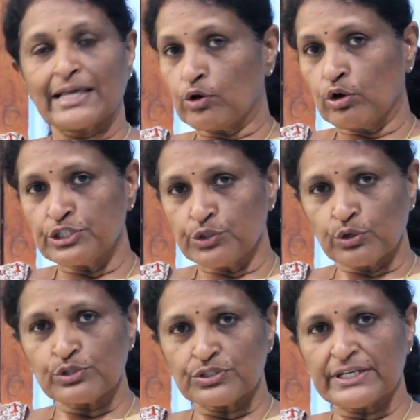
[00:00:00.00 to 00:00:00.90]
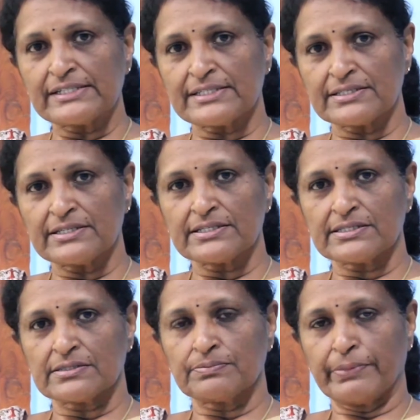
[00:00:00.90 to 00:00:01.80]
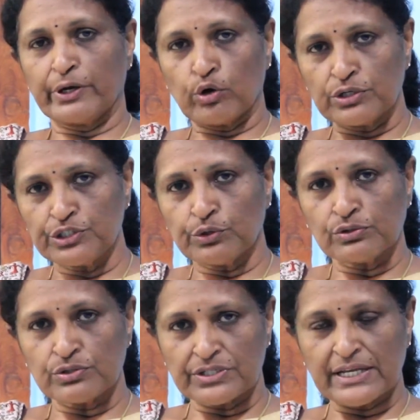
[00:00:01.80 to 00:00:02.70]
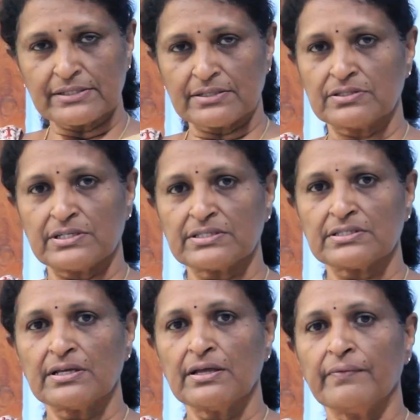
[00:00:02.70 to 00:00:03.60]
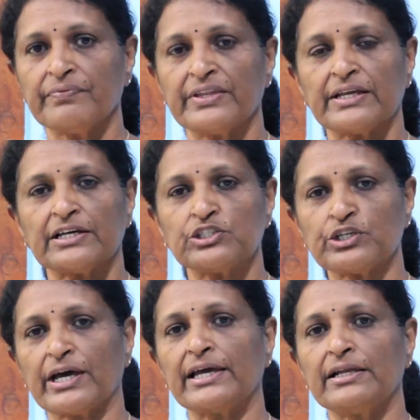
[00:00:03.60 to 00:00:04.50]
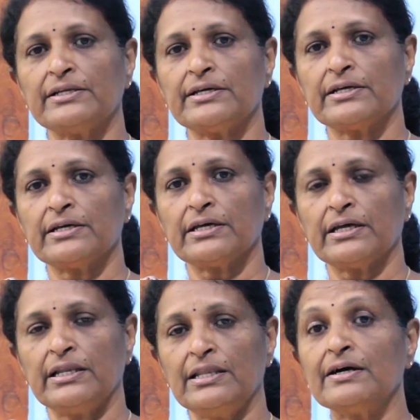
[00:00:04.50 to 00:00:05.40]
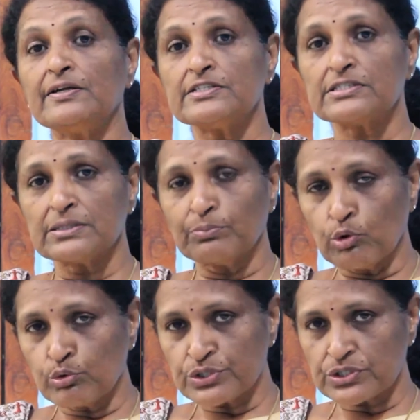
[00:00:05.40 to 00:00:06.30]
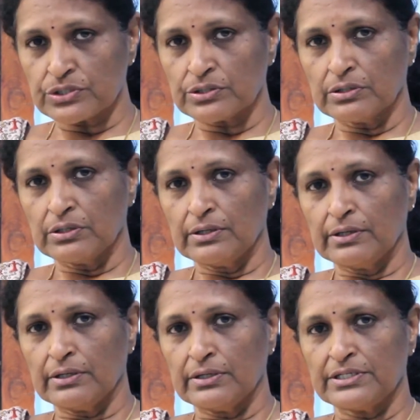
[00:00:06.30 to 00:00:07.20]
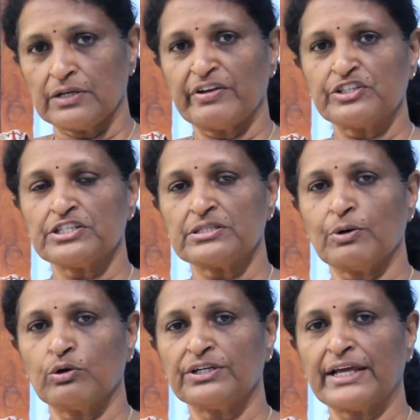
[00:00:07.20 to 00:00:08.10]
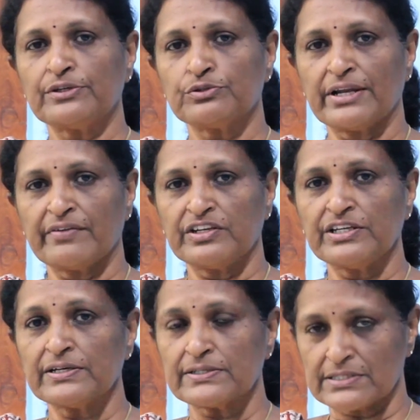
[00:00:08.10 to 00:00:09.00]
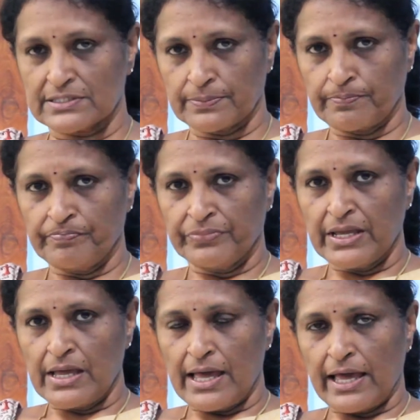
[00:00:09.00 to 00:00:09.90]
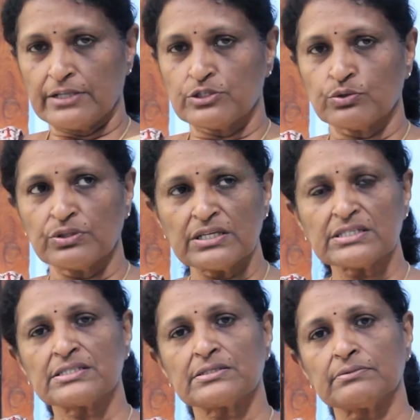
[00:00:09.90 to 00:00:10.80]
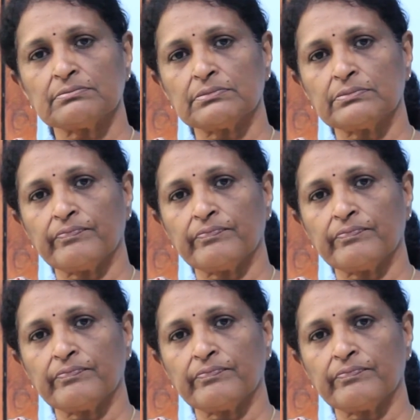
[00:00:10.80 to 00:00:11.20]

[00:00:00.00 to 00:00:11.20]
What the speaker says: psychology also tells us this, biology also tells us this, that a child learns the most till when she is about 10 to 11 years. And so this